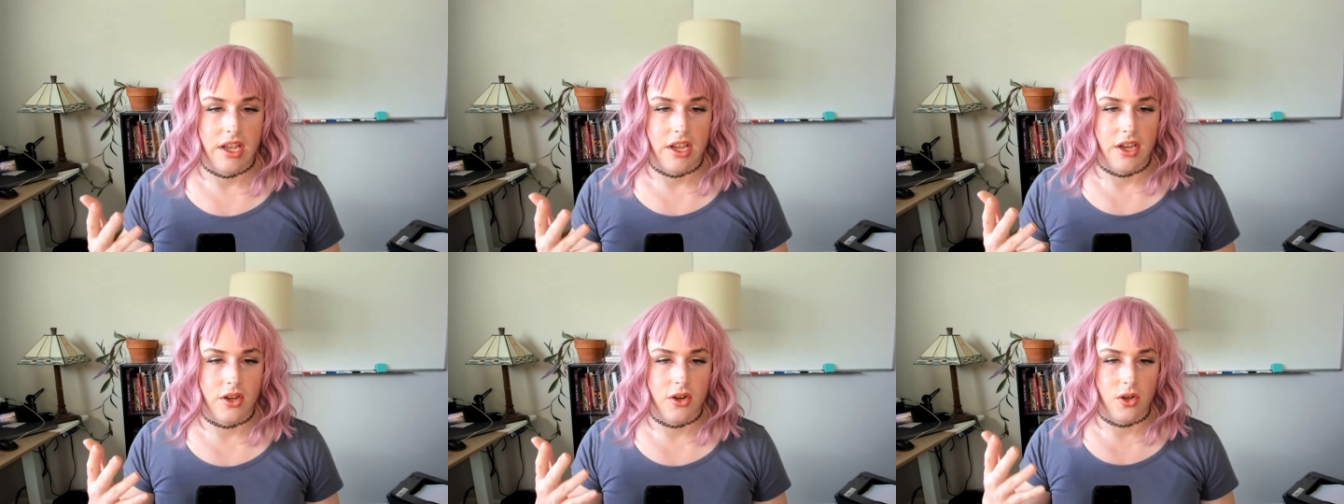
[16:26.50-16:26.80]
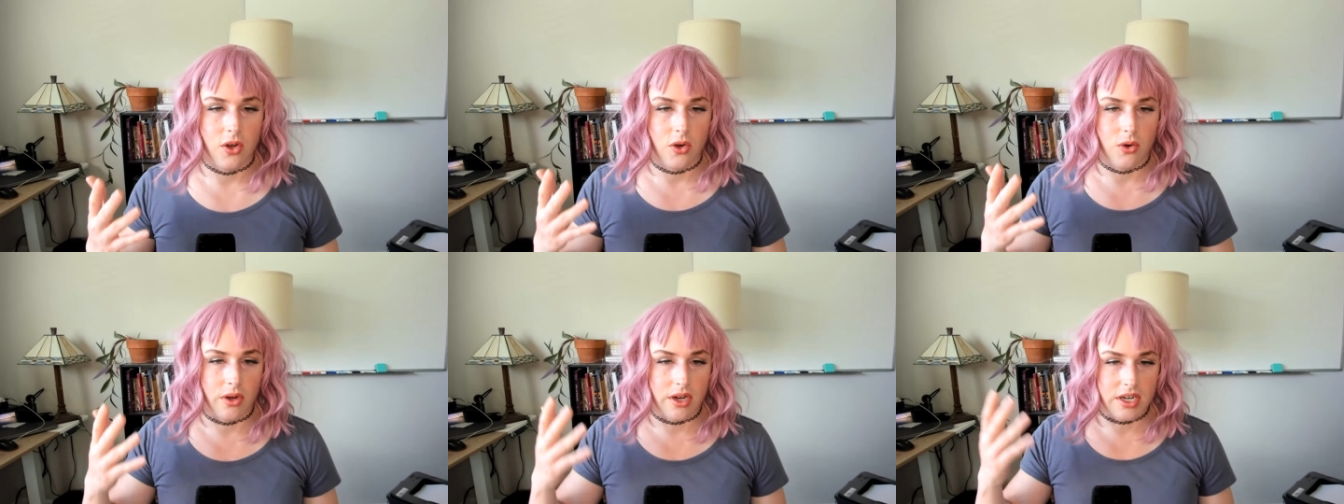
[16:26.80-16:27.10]
you
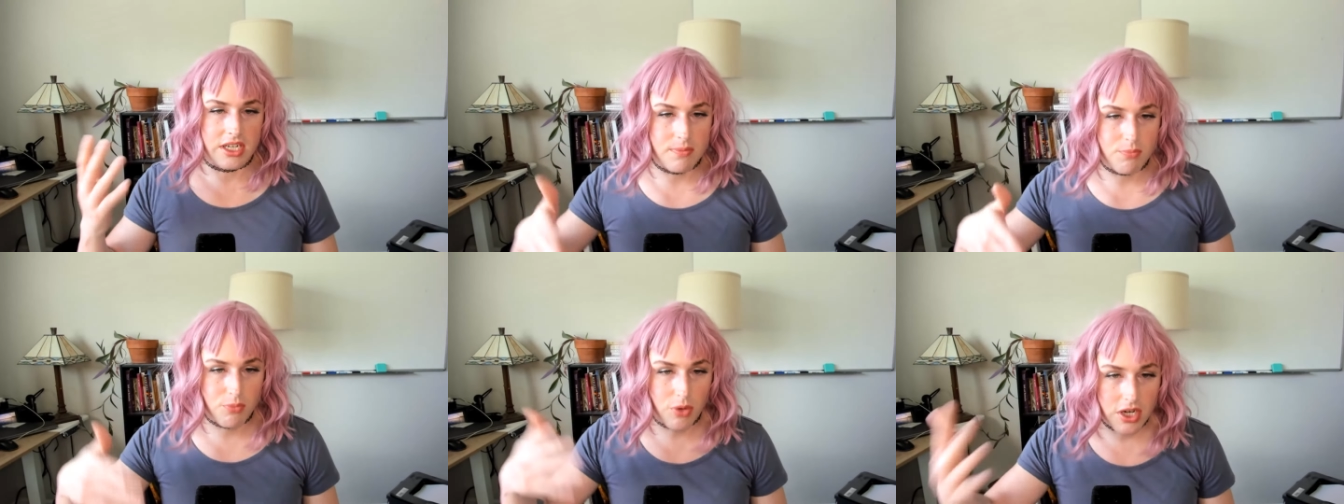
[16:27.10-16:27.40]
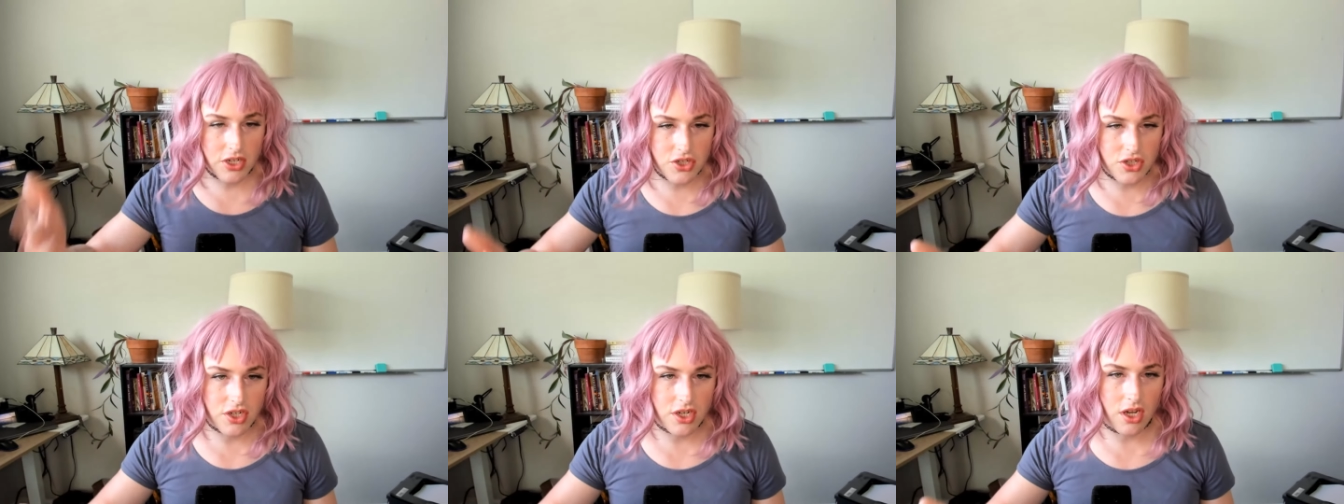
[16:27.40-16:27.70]
know,
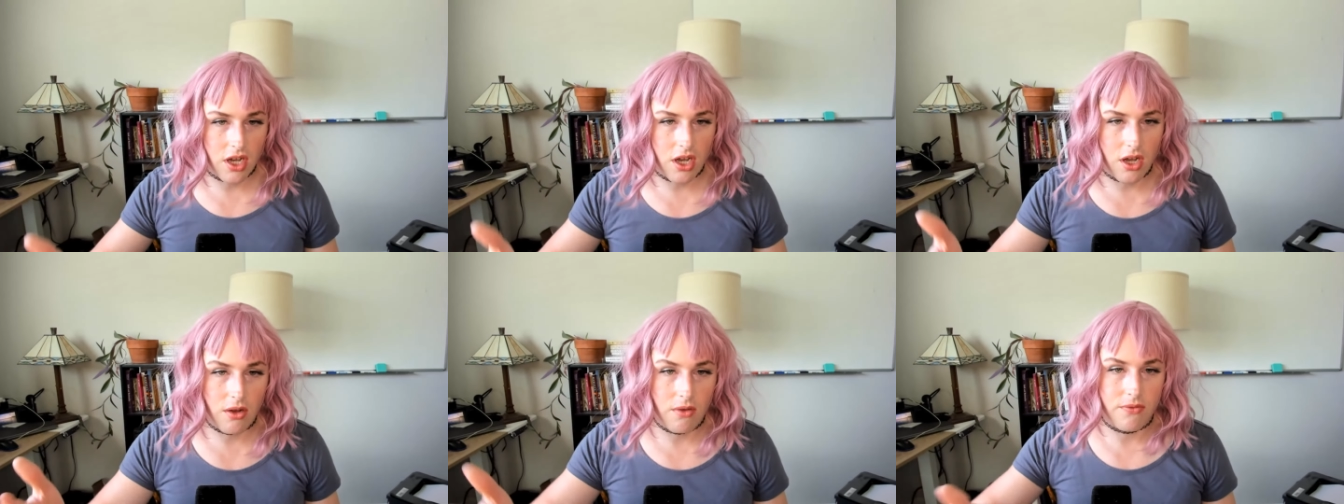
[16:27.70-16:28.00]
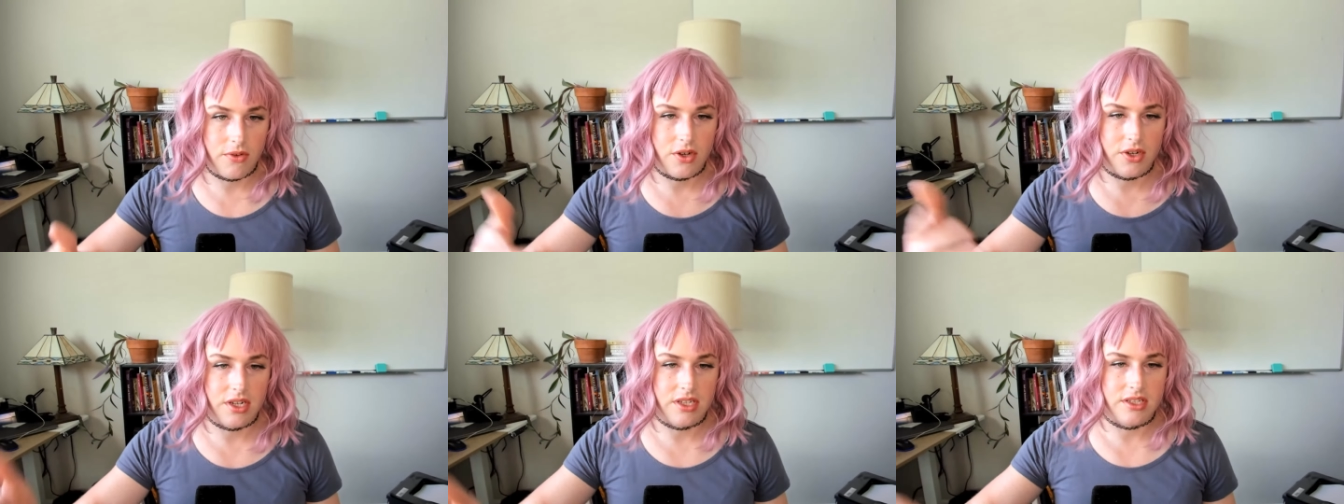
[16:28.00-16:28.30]
expression
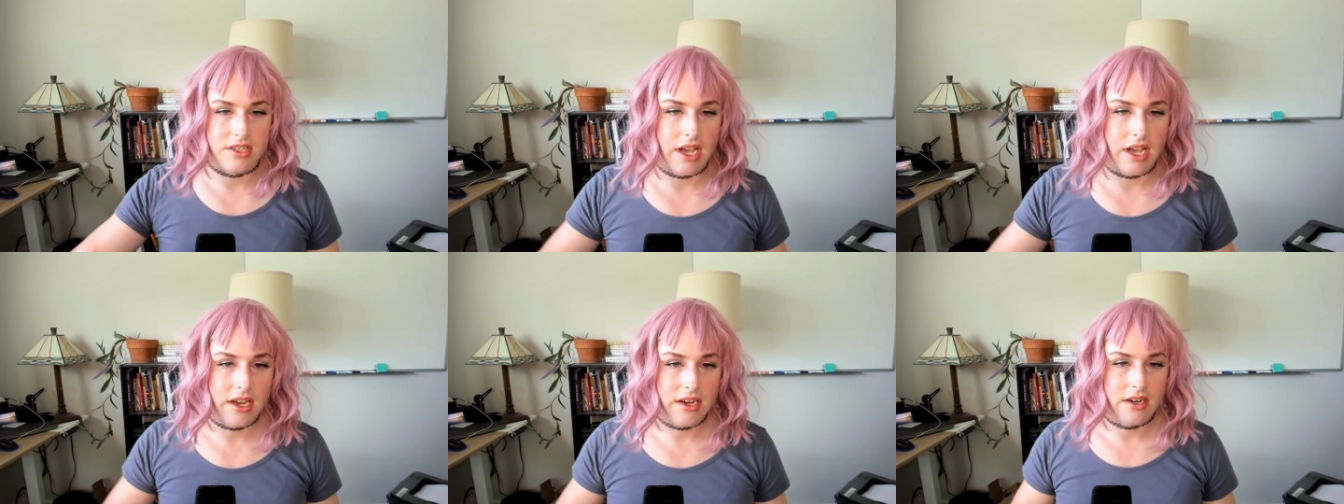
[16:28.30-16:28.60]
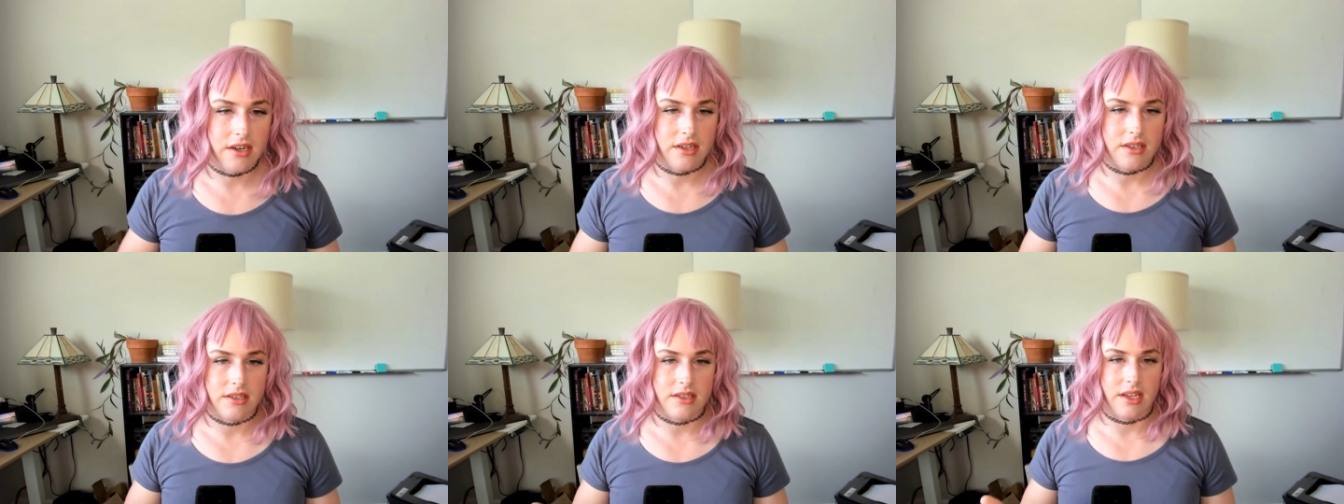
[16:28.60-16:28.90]
of your
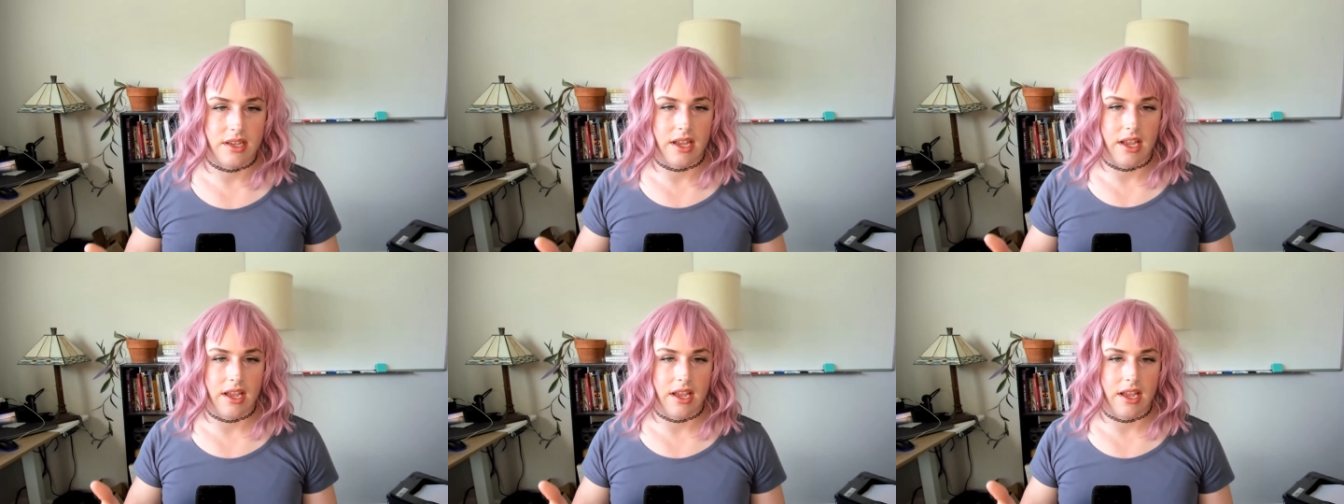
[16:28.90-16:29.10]
desires.